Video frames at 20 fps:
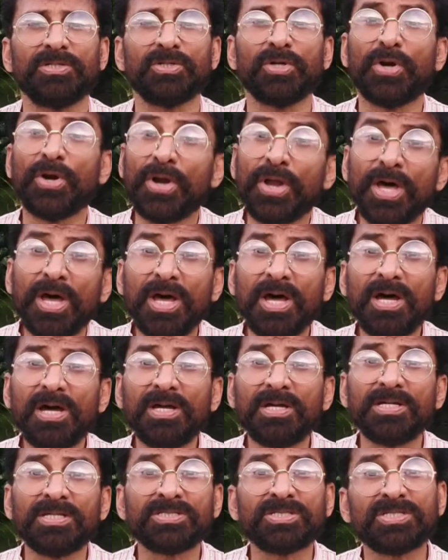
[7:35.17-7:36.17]
The
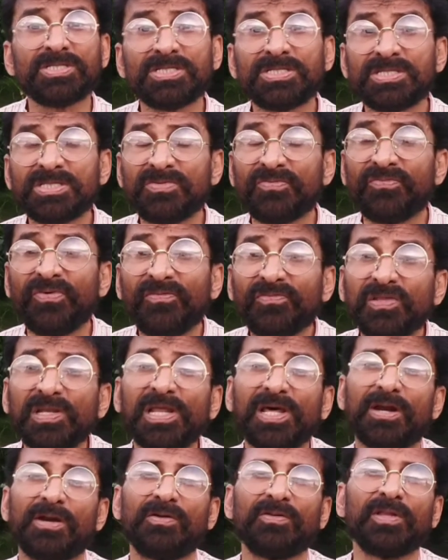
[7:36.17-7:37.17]
na is the 5th
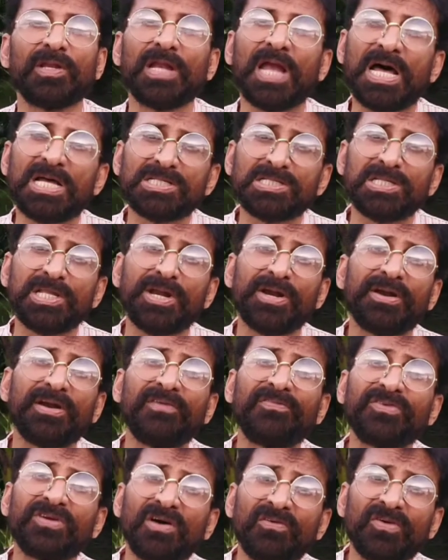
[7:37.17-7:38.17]
letter, the last letter
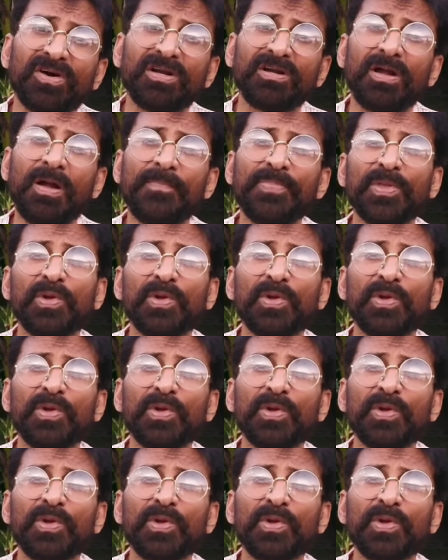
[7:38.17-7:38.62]
of tavarg,